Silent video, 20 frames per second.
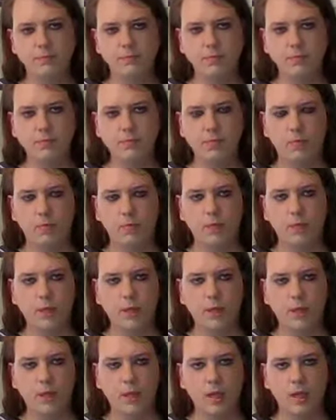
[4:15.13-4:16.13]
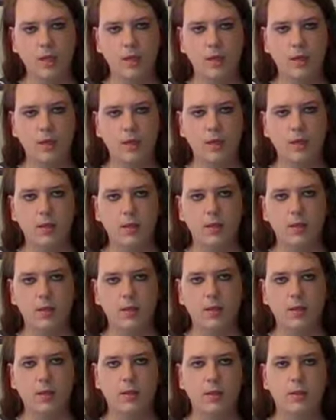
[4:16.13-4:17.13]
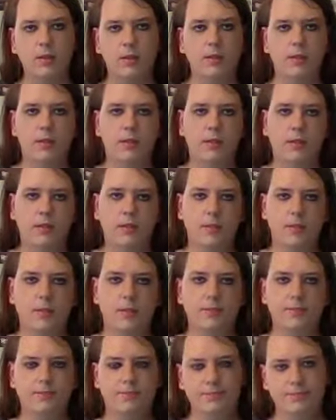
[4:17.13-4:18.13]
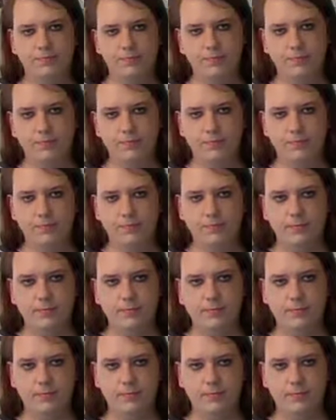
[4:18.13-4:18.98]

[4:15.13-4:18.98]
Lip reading: Nobody speaks.